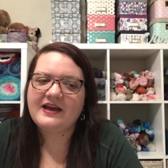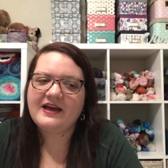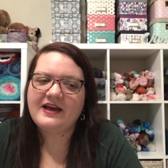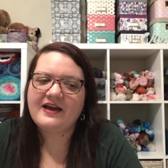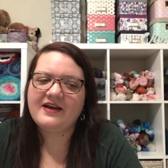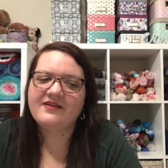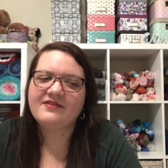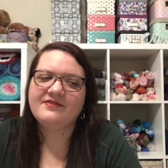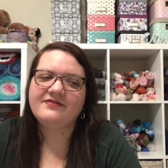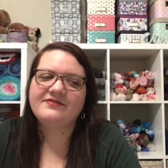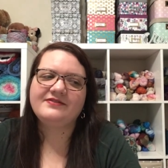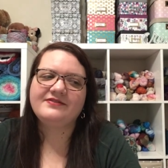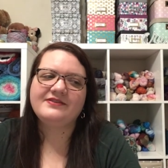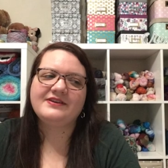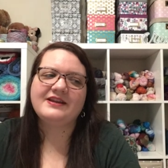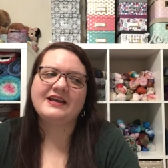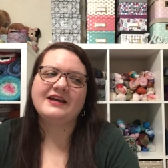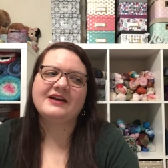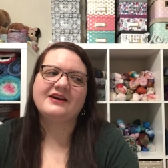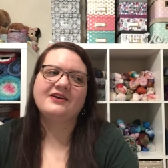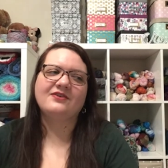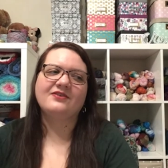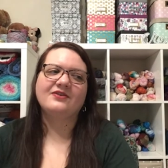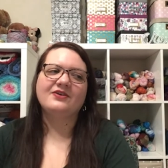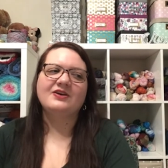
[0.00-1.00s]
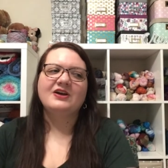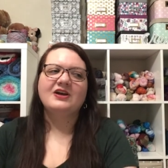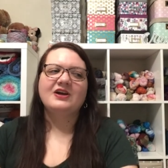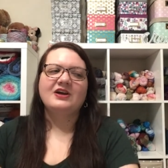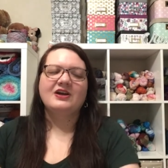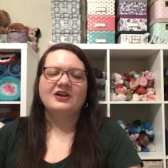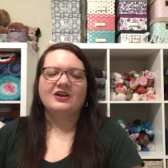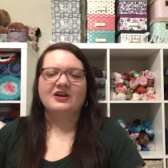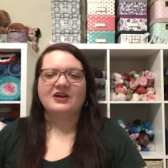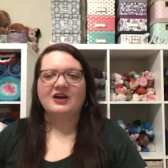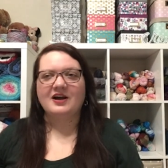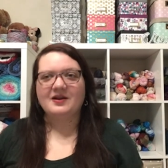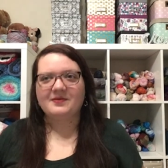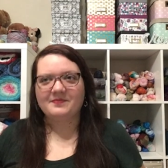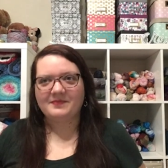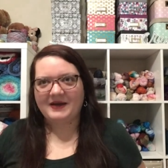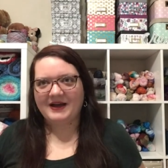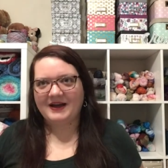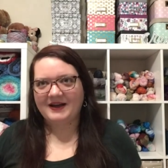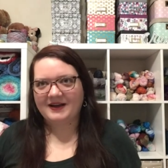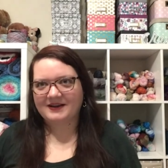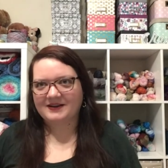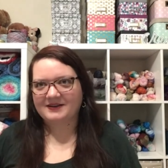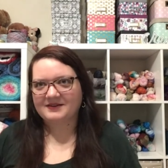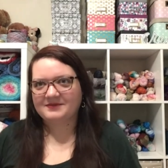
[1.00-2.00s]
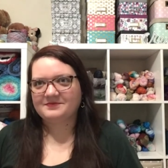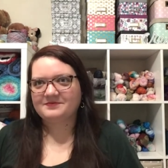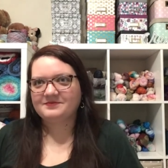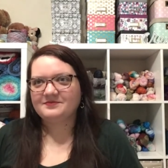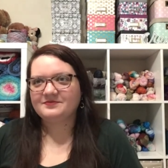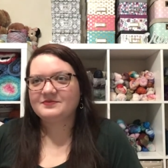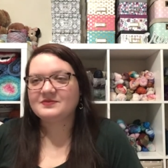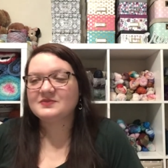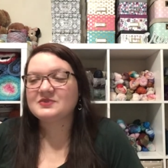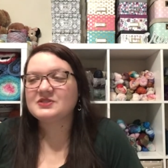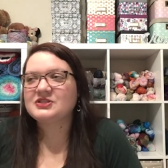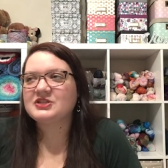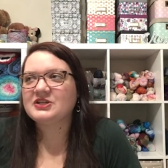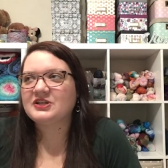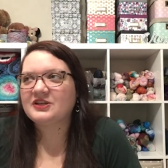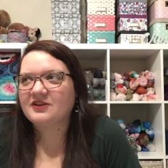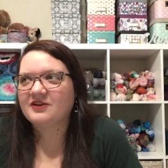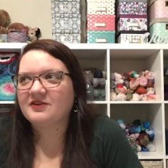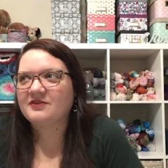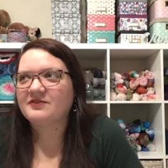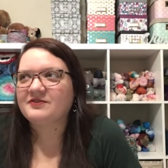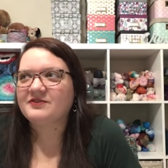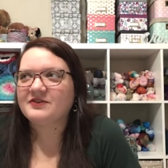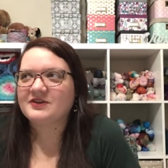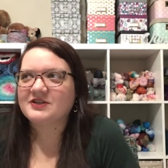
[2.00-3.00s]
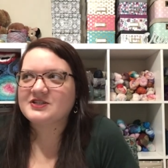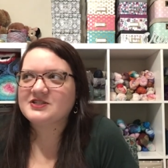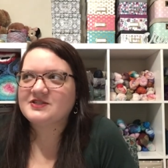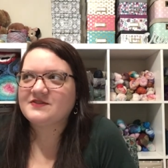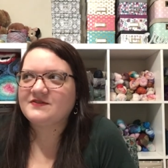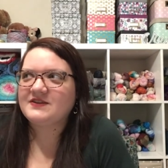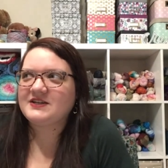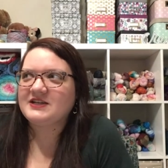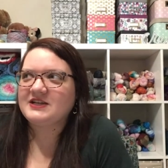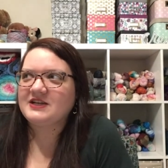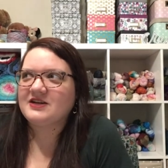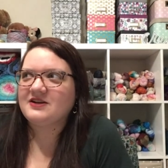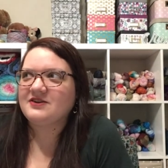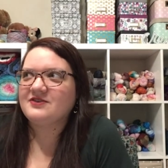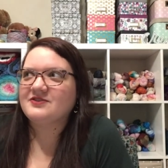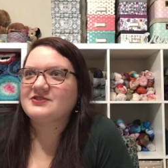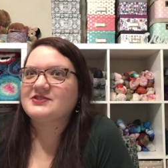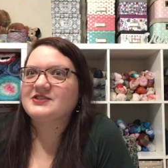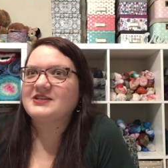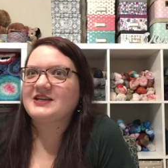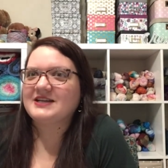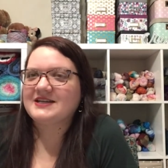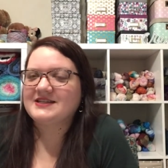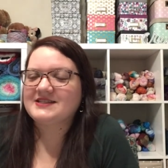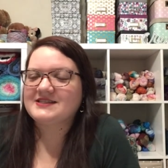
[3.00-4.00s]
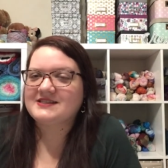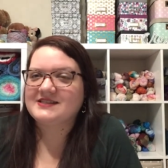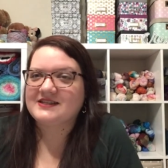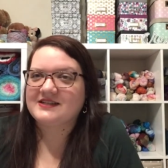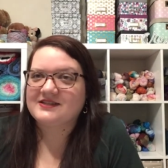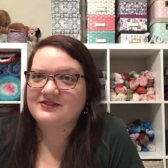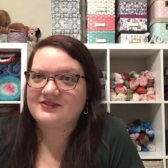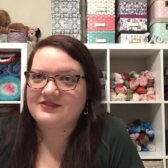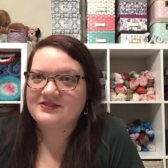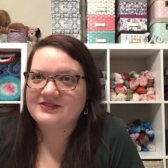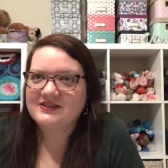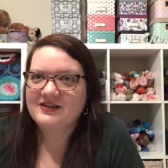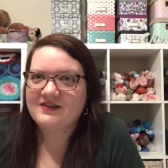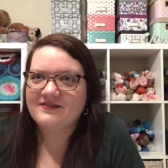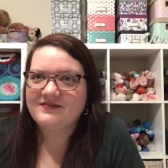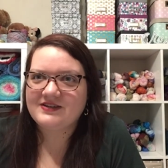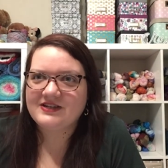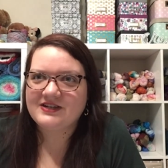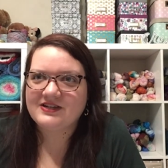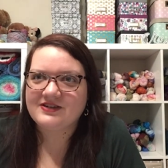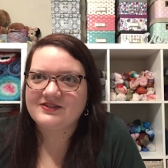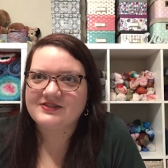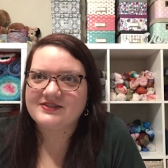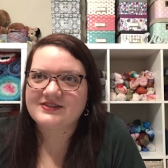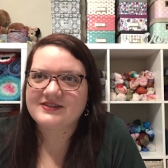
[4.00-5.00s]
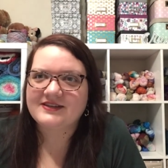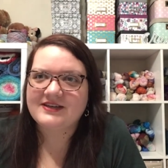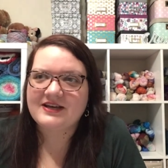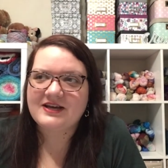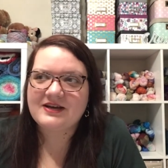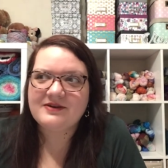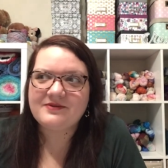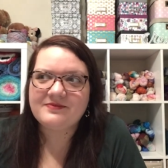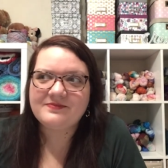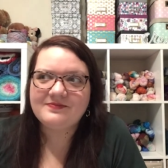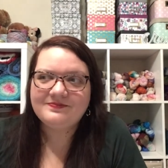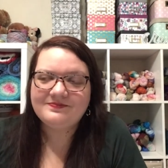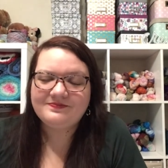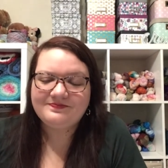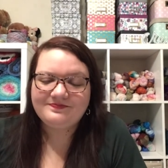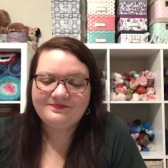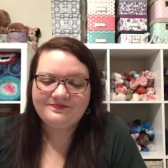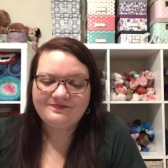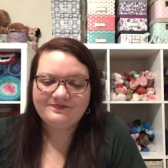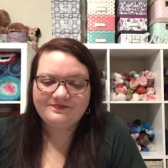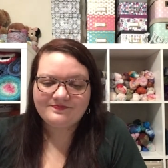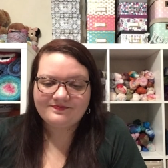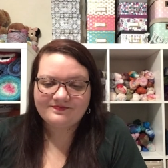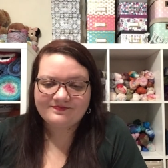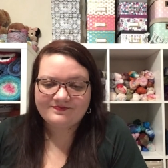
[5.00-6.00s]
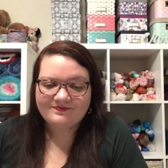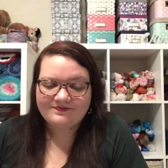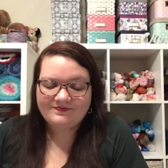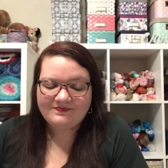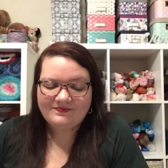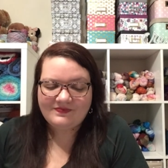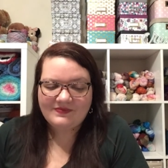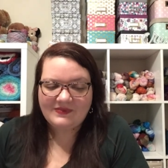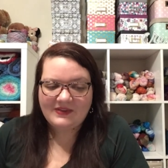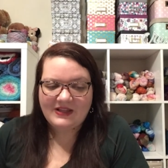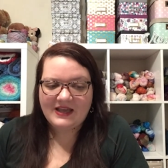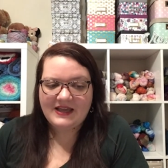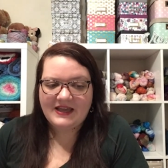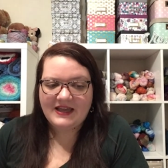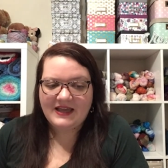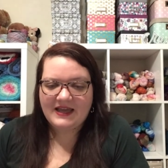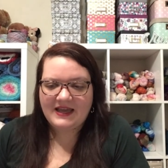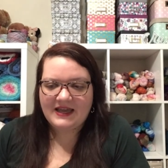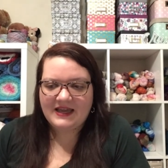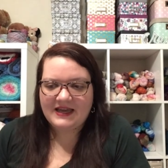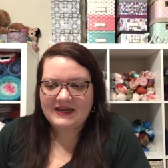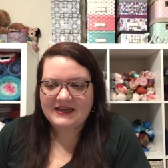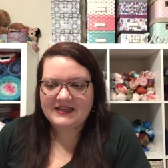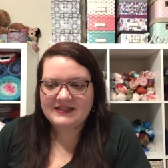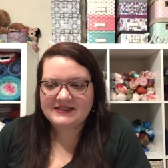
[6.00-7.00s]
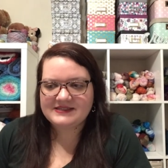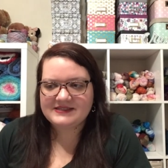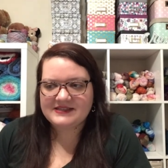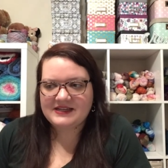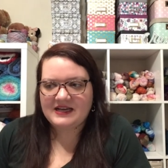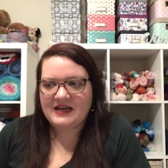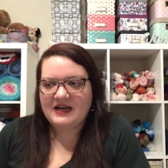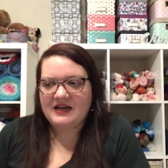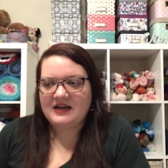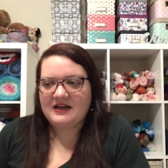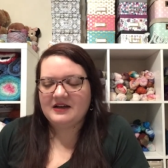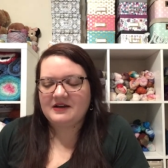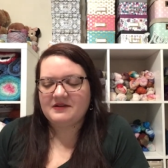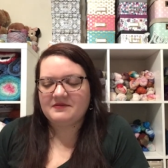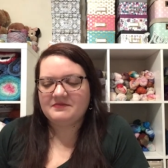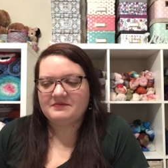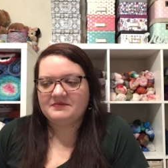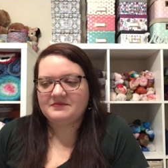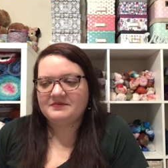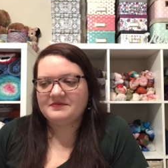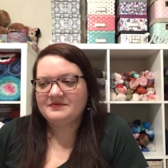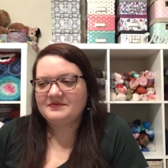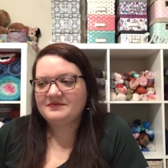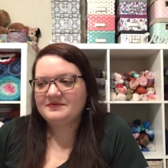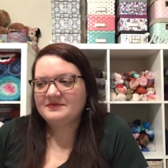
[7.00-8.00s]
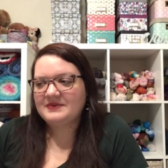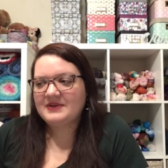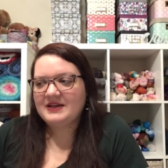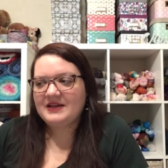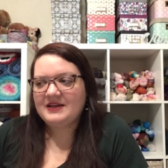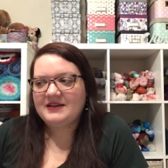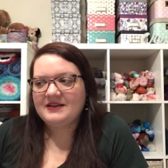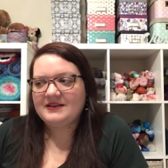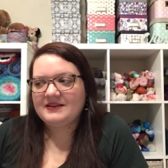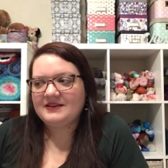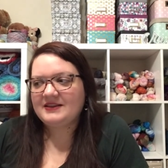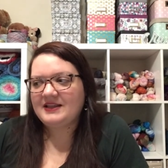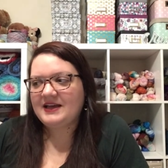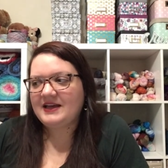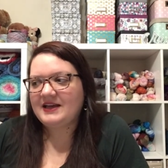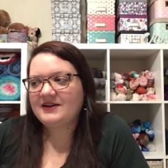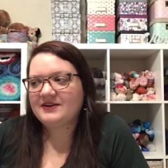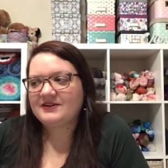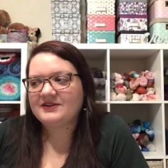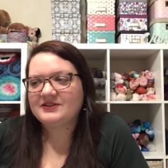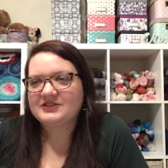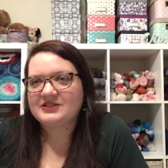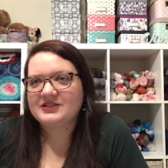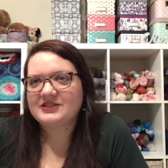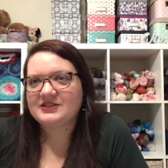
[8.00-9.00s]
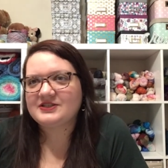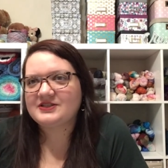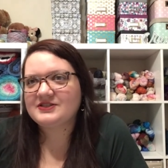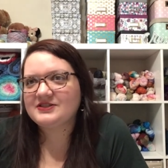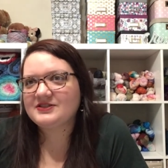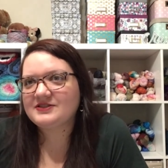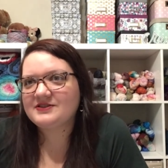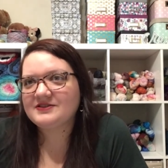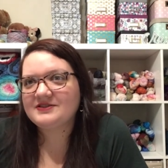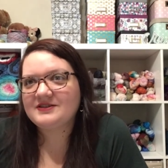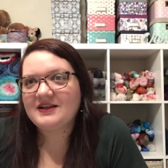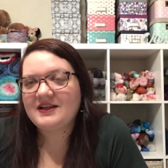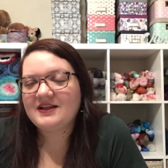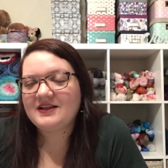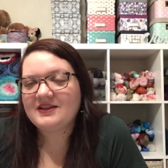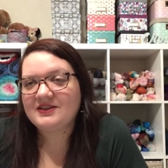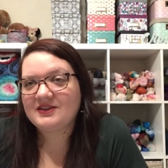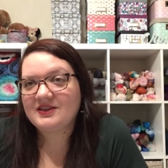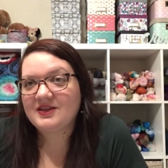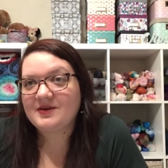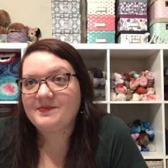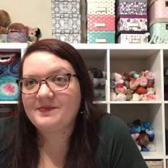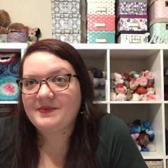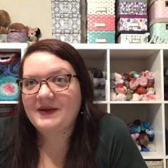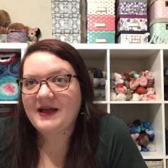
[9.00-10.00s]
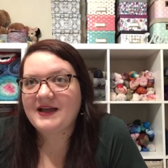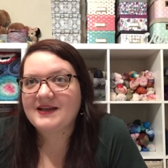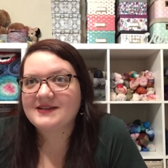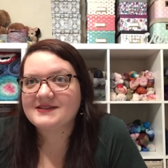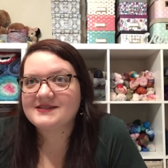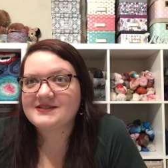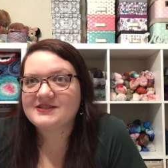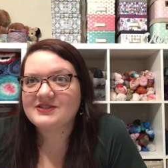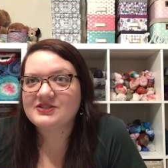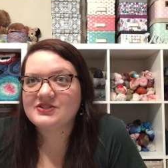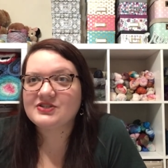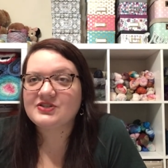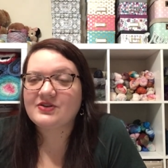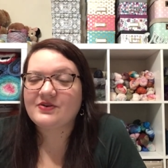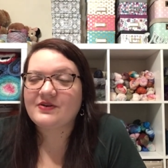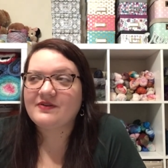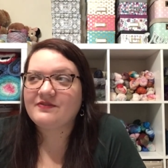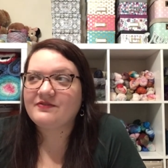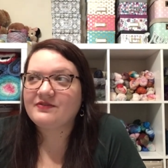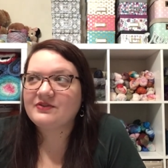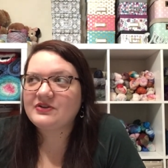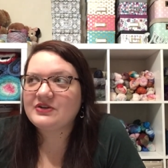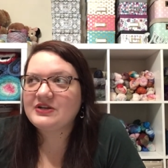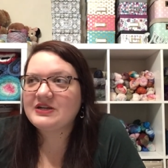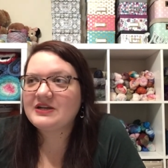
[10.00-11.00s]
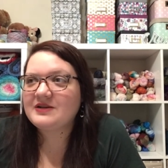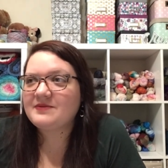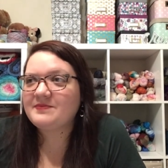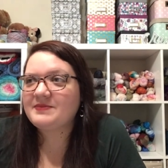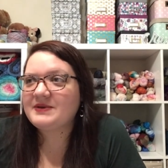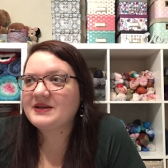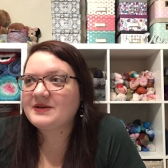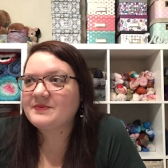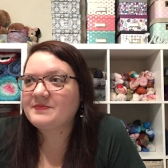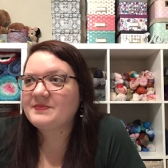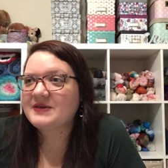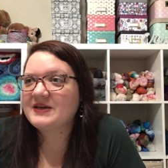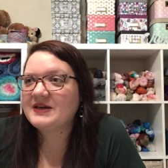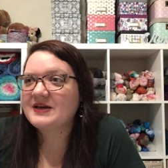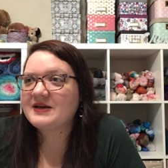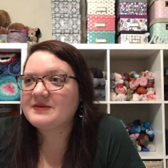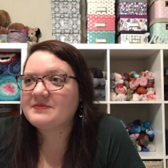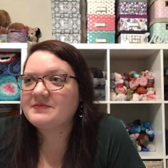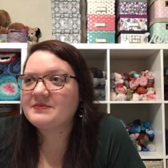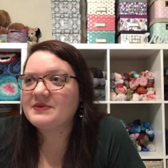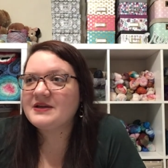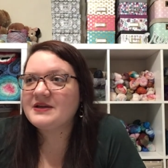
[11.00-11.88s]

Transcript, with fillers: have now gone back to their first videos like six or seven years ago, and um, they are just the best. So if you need a pick-me-up